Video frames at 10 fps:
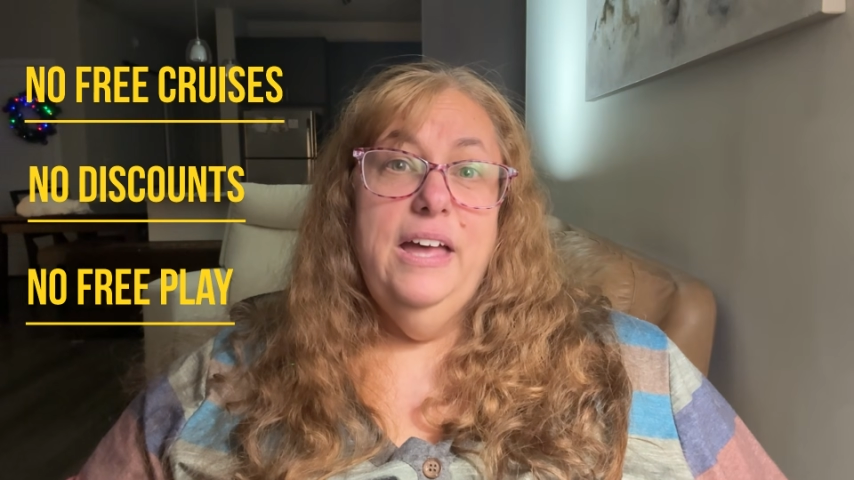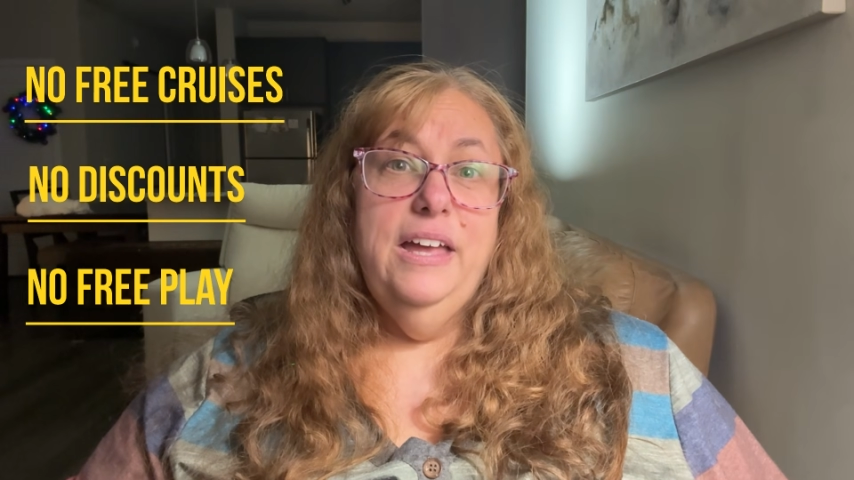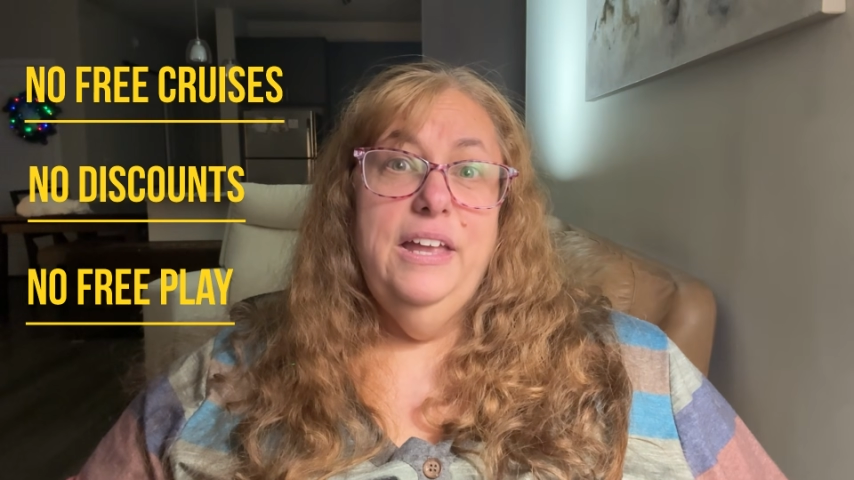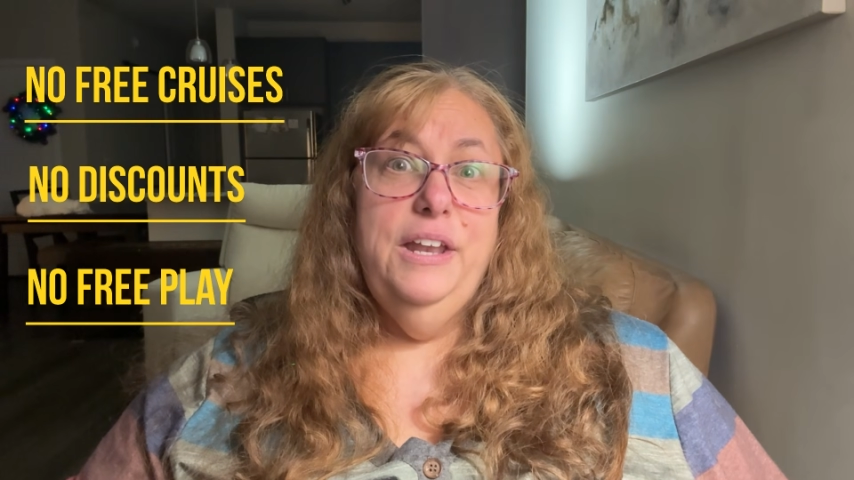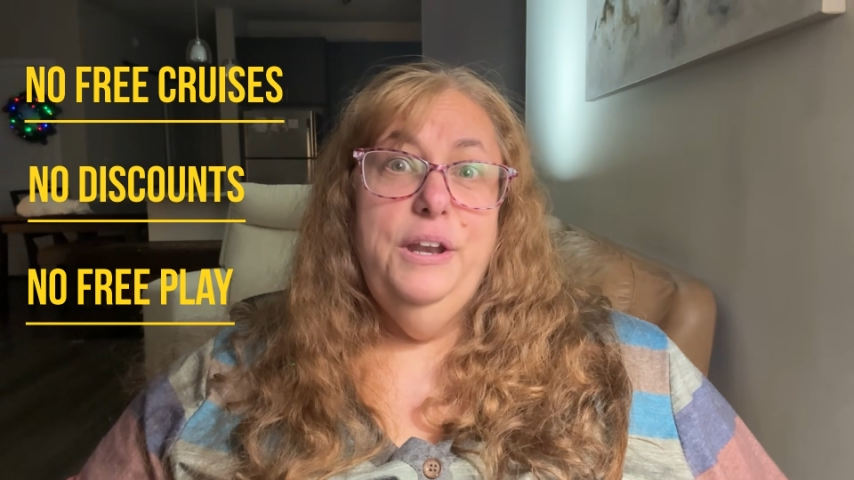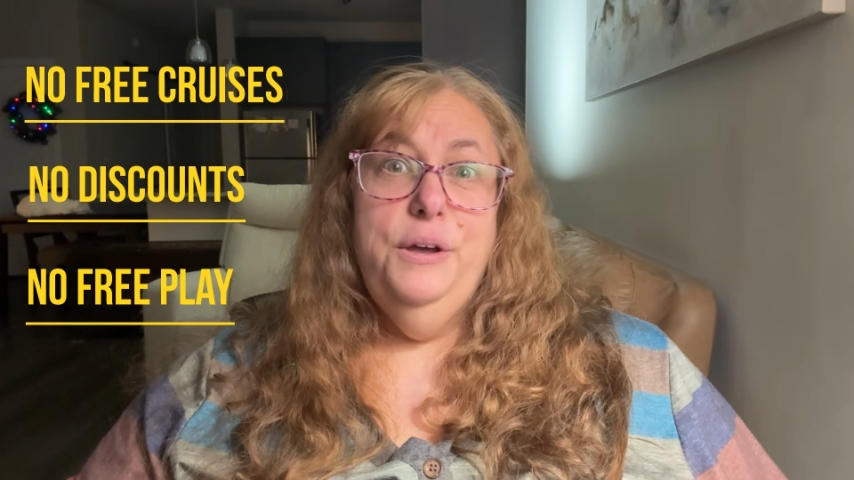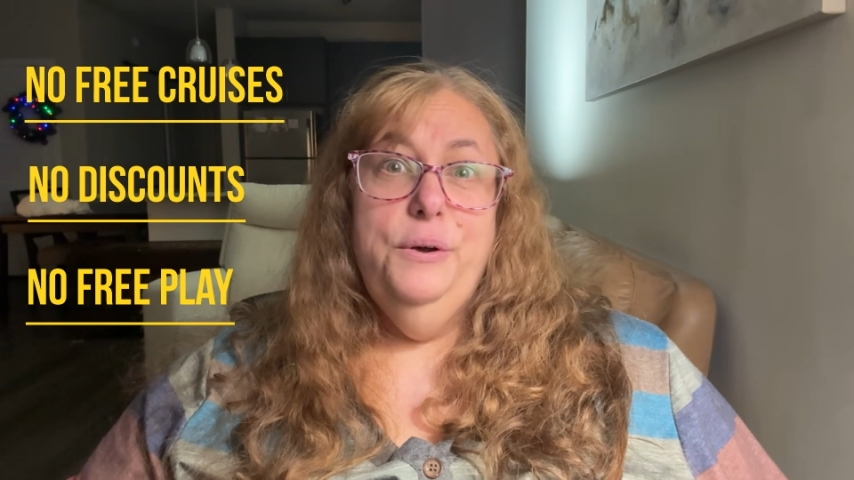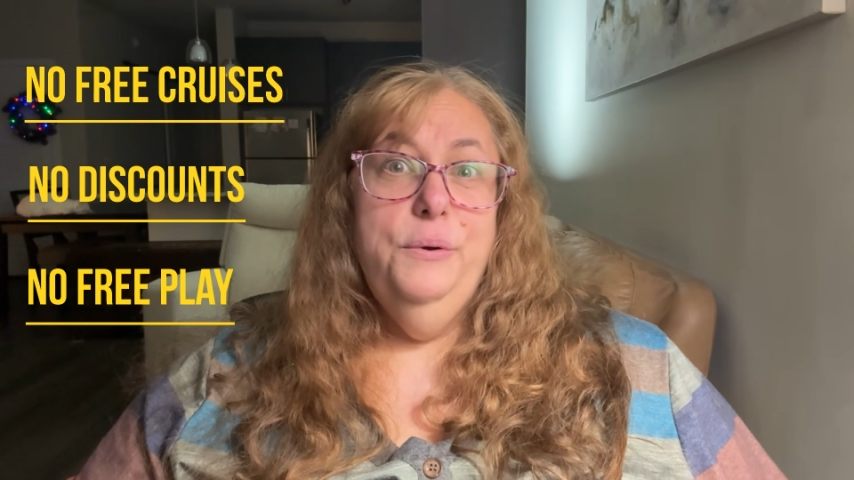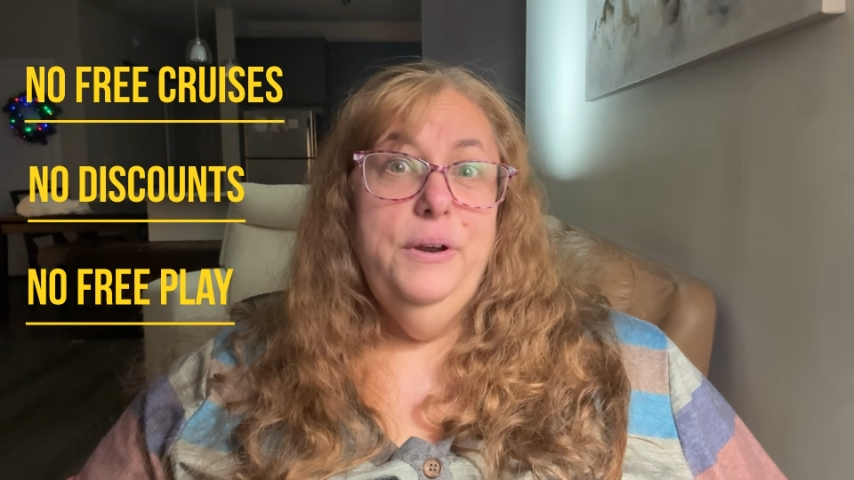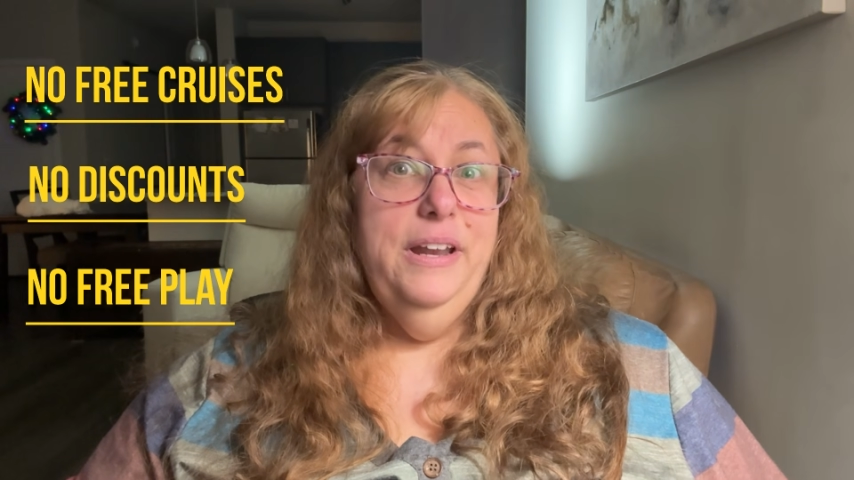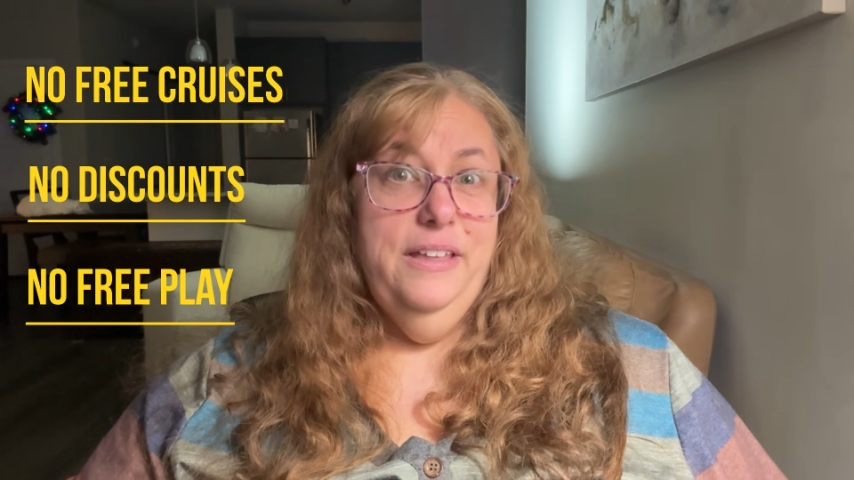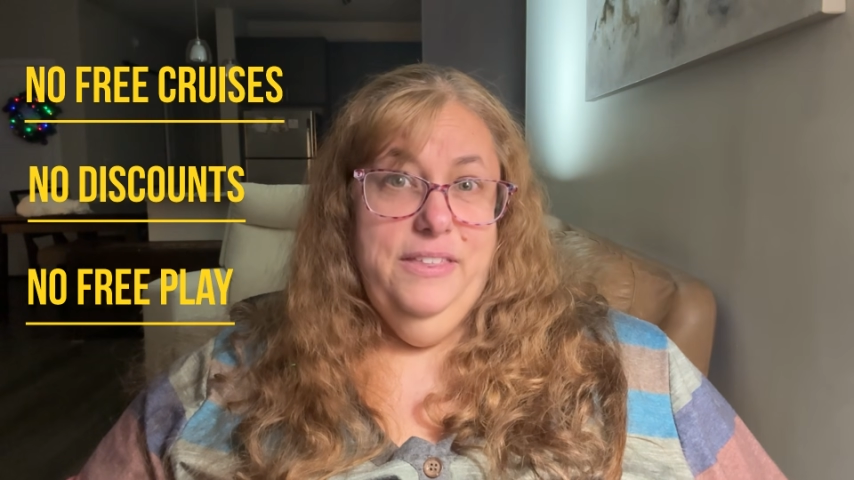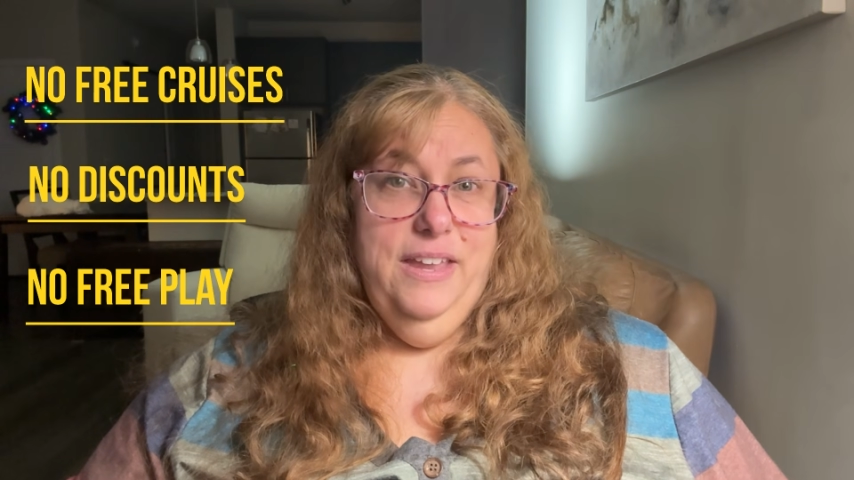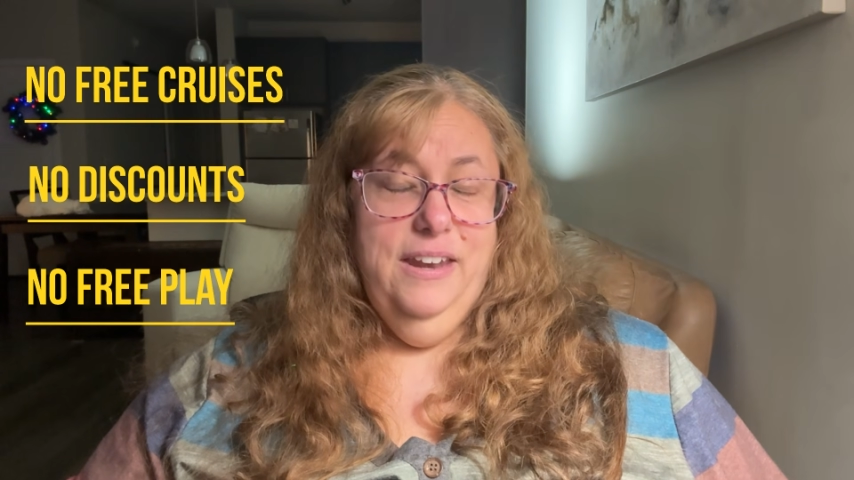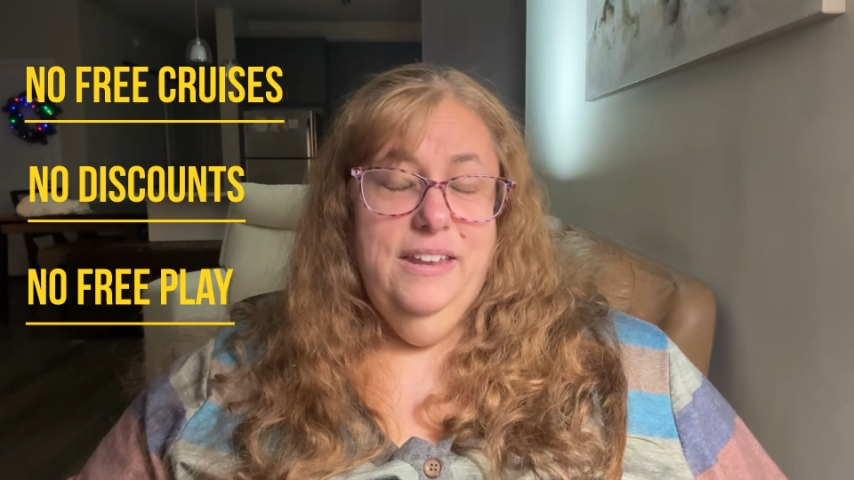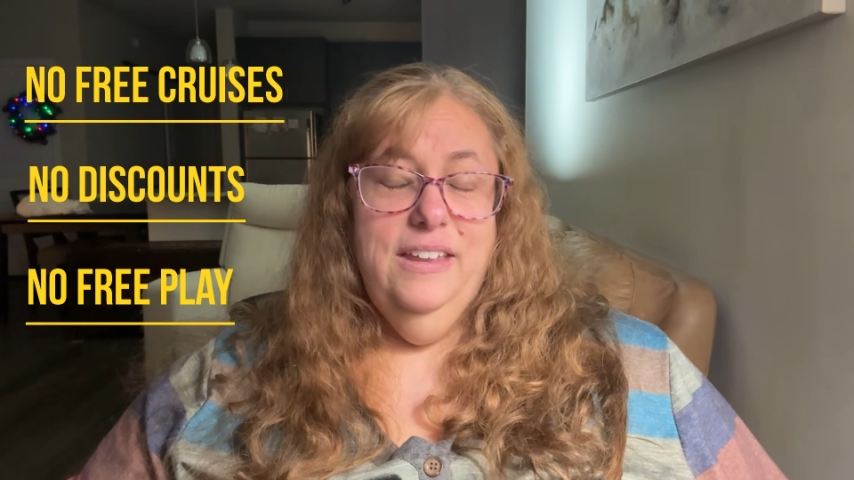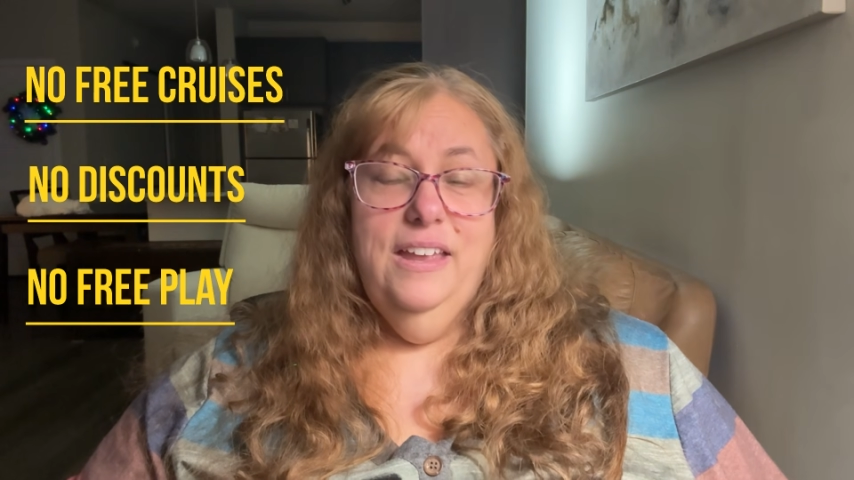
no nothing.